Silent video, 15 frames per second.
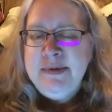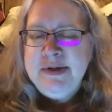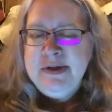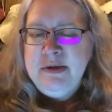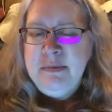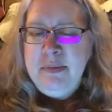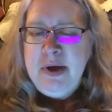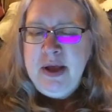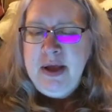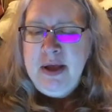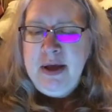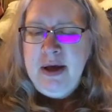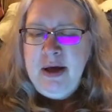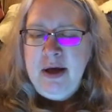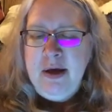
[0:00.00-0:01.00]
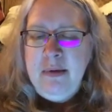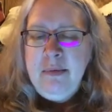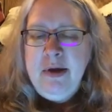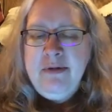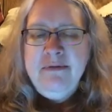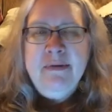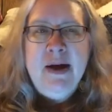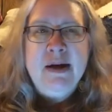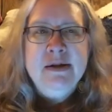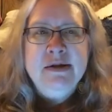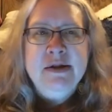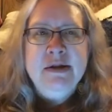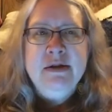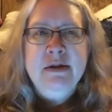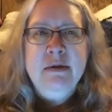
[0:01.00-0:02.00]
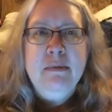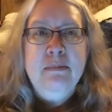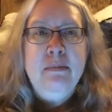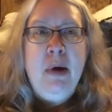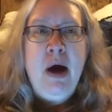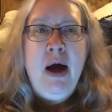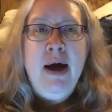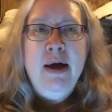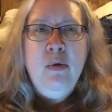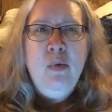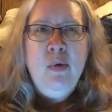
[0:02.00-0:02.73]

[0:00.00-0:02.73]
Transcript: by whatever mood she's in as well.